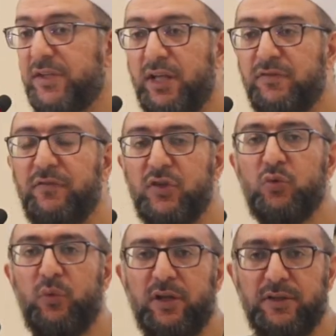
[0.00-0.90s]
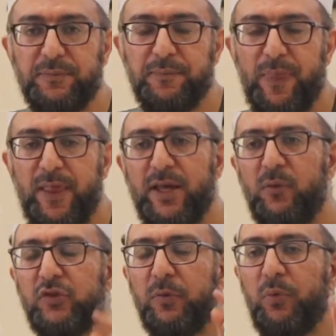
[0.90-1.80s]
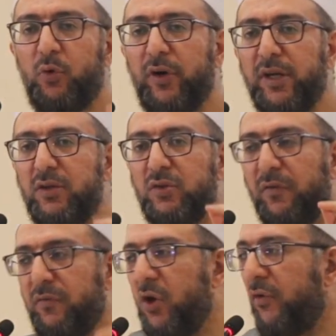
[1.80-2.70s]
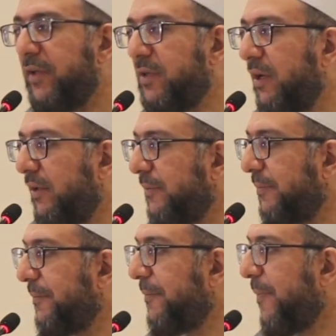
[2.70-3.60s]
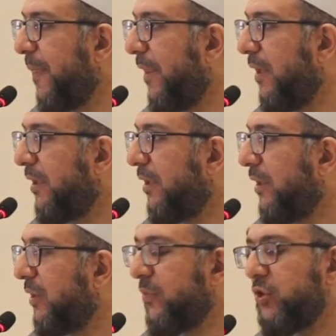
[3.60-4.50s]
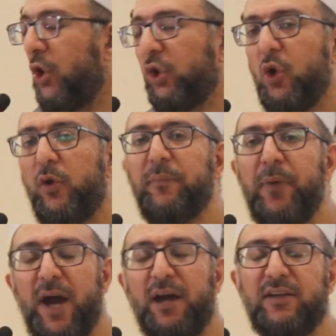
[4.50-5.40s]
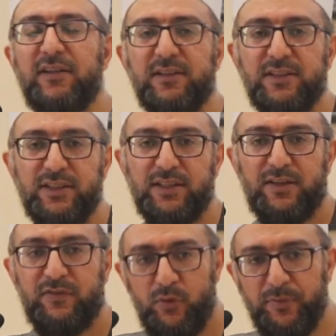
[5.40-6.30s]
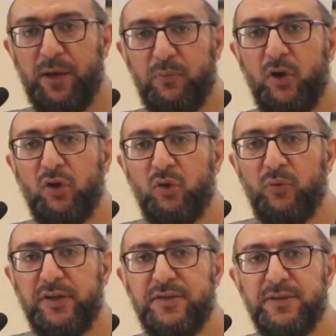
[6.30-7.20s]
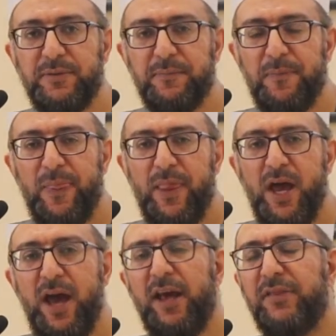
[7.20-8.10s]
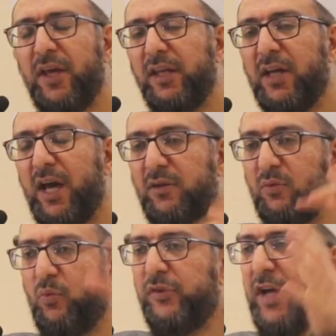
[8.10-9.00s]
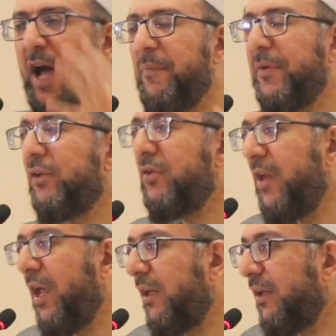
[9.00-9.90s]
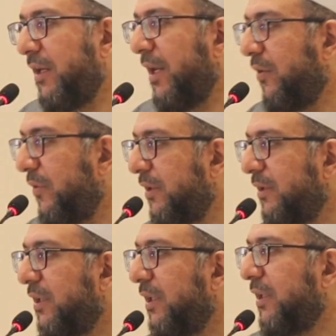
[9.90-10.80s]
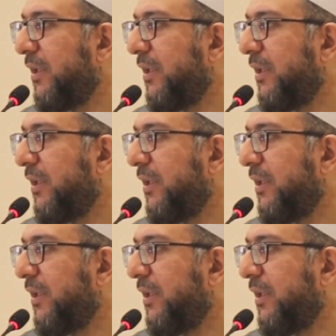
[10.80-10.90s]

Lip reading: the life of this world. That was a point of no return. There was no going back from that point onwards. And I think that what's happening today in our